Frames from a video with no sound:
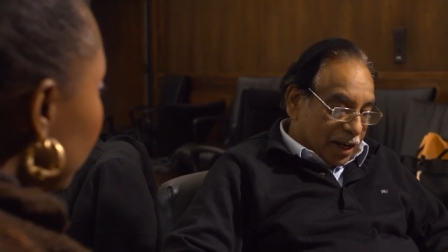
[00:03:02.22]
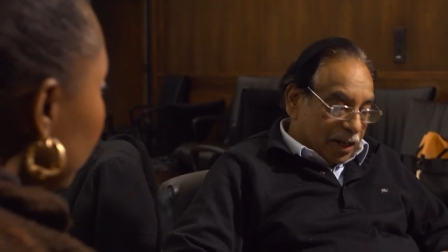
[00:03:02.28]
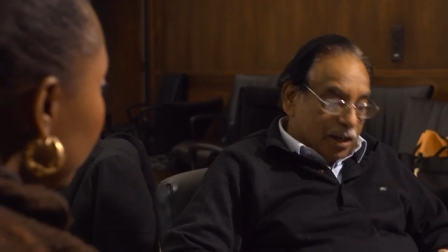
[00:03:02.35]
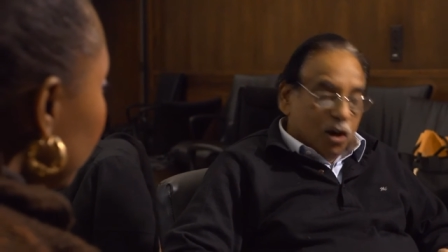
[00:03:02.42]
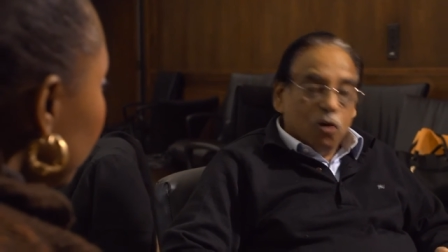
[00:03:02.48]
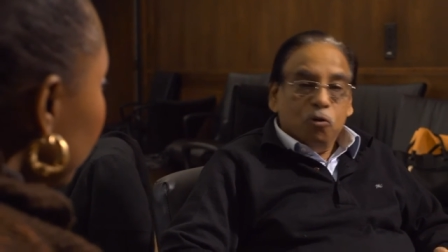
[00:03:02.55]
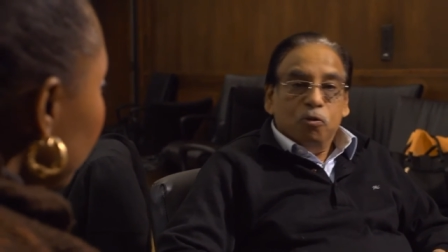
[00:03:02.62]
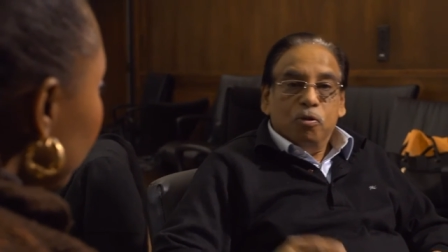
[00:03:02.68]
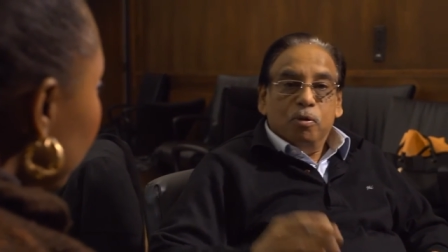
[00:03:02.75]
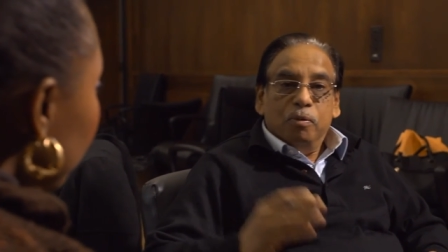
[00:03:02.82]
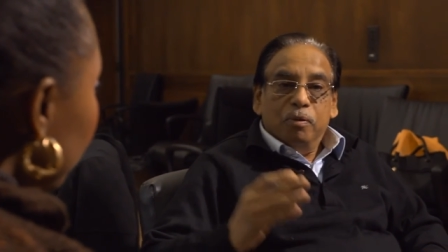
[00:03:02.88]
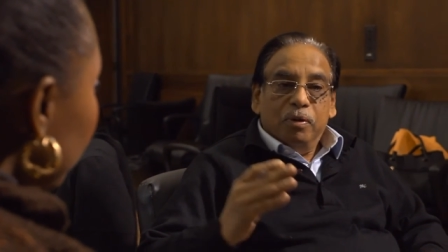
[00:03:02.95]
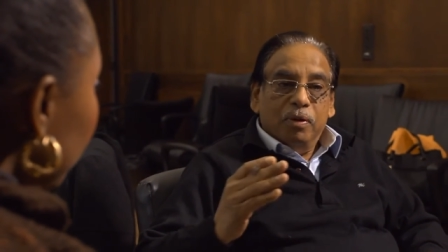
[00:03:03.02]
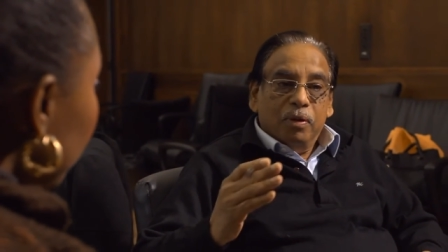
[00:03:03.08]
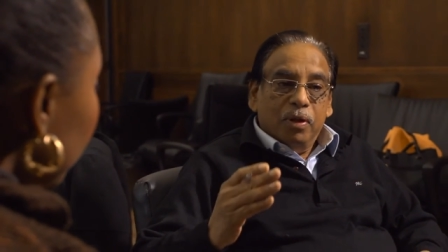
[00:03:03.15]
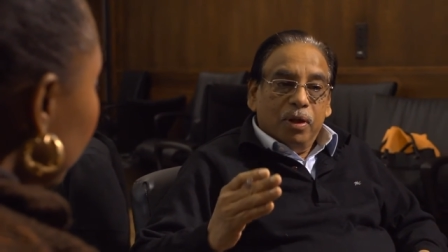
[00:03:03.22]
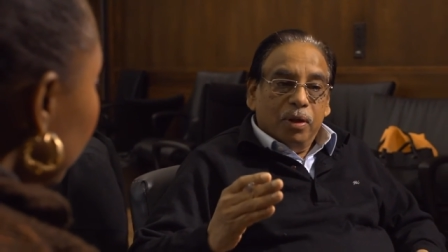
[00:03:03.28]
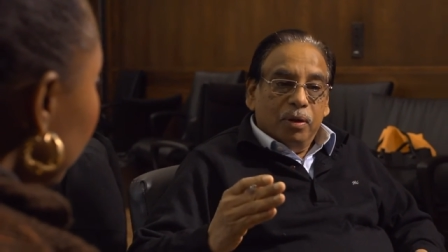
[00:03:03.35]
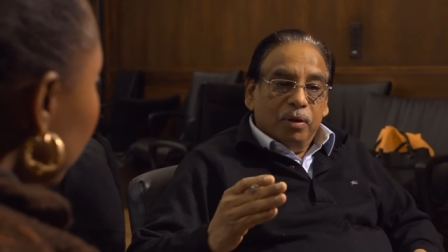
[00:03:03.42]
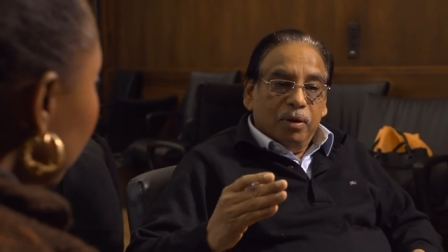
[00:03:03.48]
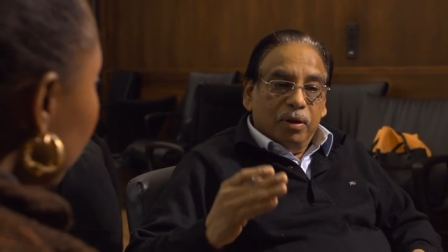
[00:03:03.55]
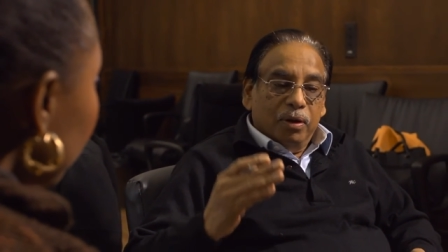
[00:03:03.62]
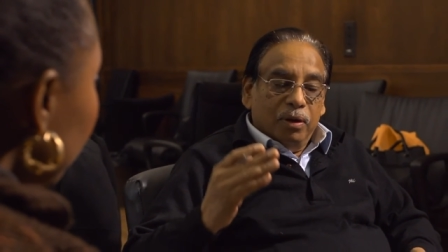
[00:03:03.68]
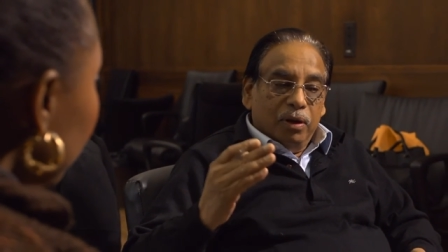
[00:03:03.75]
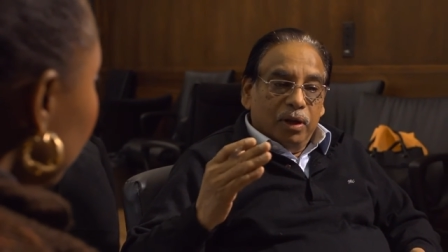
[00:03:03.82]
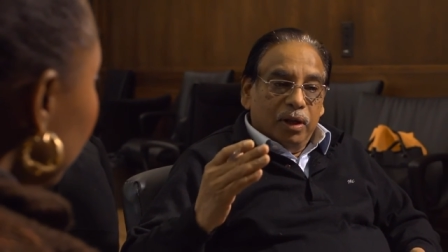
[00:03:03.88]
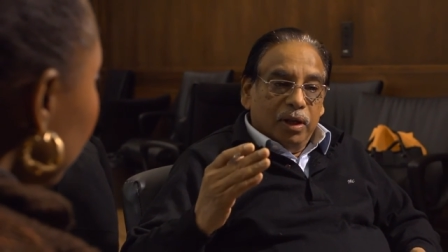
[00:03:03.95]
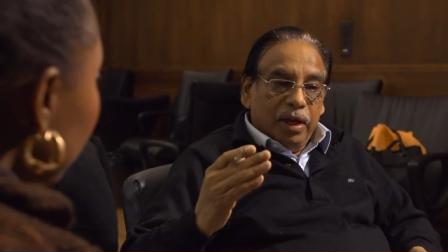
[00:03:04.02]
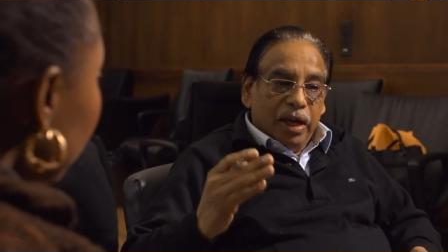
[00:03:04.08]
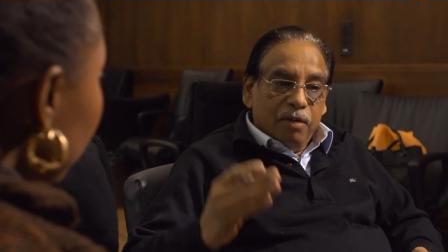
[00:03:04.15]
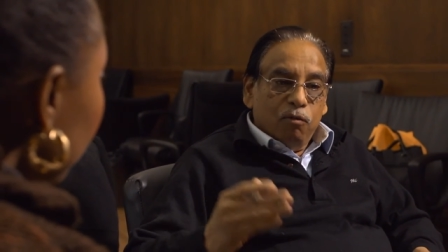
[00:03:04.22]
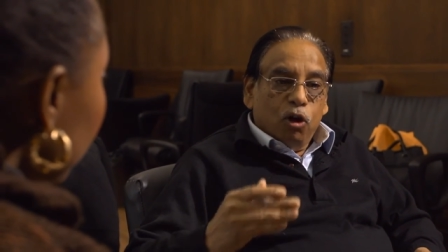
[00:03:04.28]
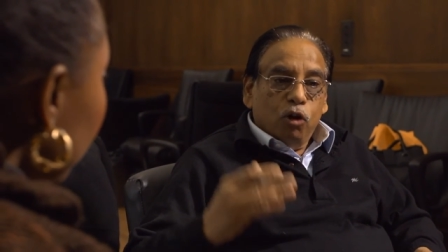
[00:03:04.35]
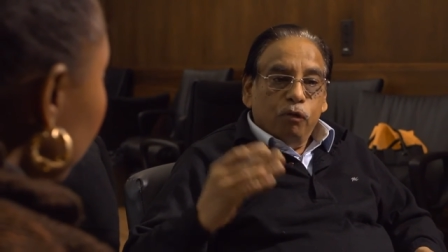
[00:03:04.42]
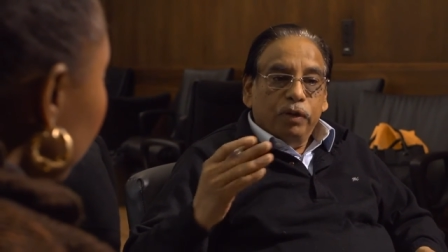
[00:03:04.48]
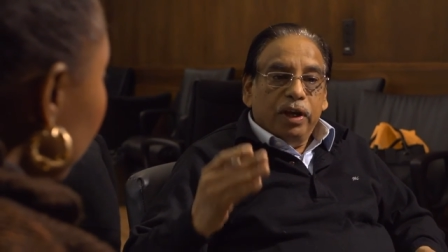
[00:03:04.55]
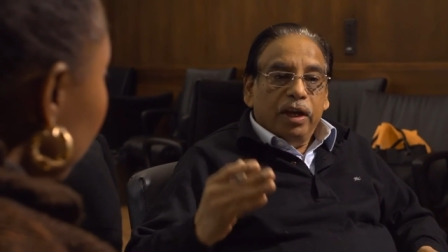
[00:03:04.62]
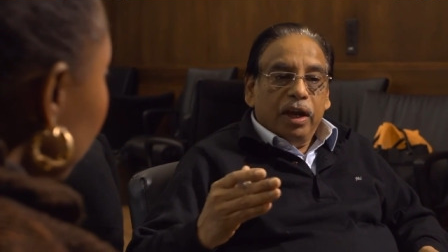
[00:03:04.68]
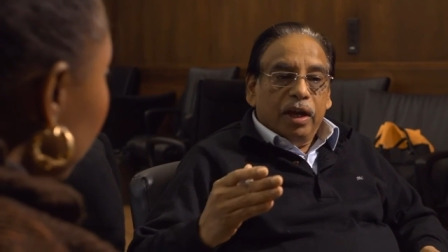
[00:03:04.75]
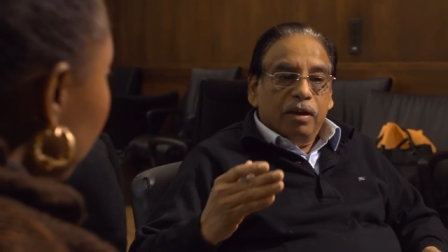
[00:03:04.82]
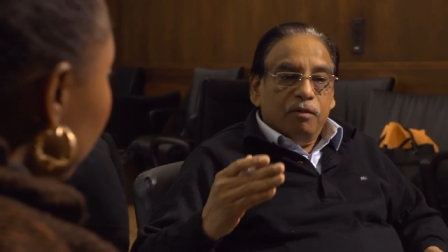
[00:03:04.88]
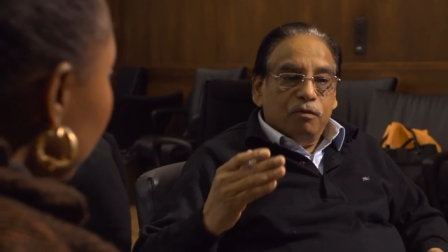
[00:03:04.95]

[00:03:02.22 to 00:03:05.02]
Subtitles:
now evolving